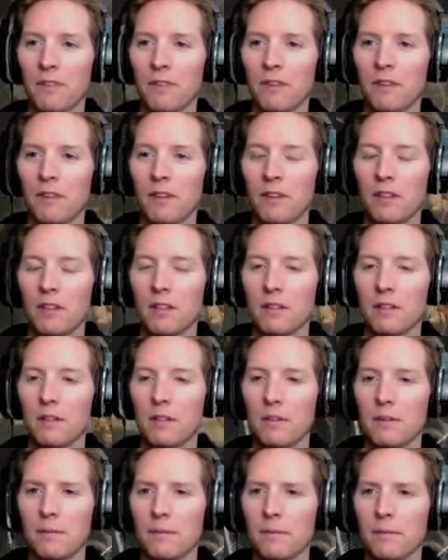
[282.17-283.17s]

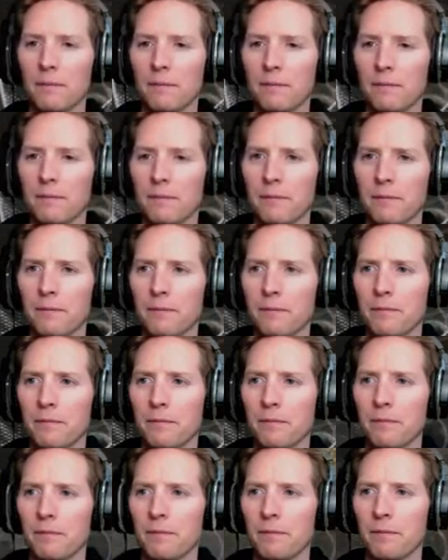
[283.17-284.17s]

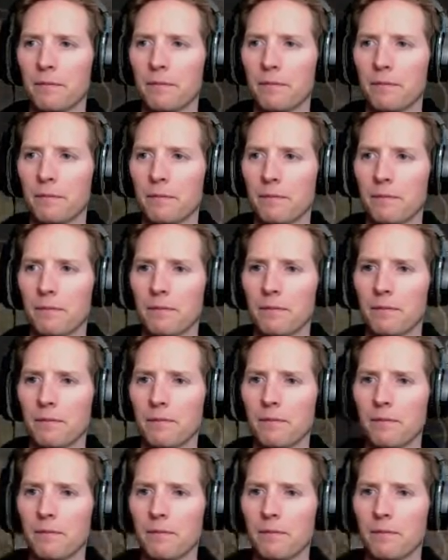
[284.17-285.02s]
(no one is talking)